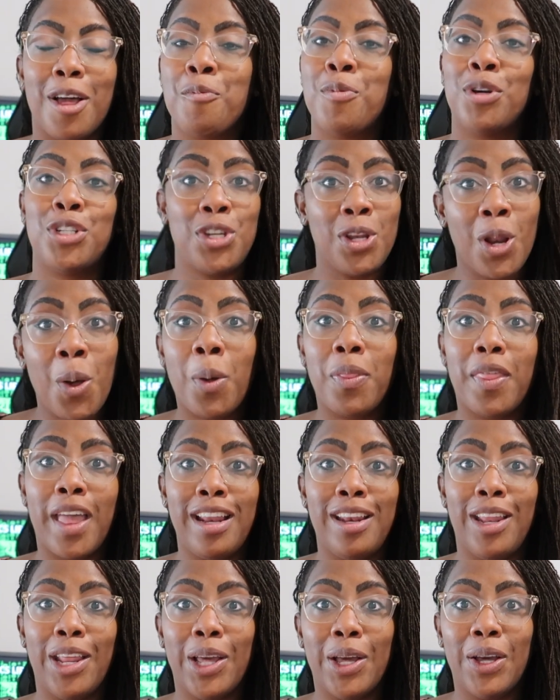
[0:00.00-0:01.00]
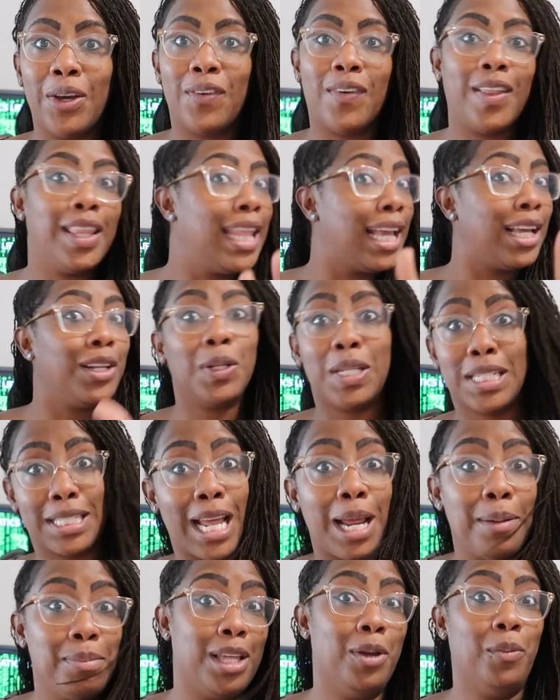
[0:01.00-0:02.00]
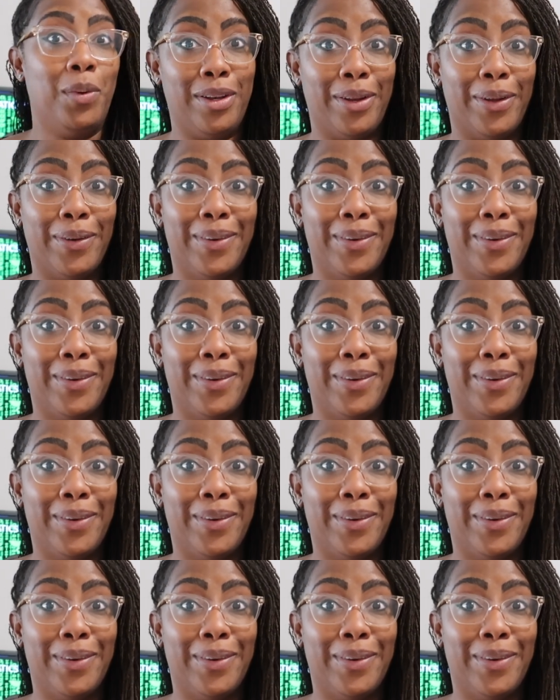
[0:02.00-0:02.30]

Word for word: But you know what they do? They do the same thing we do.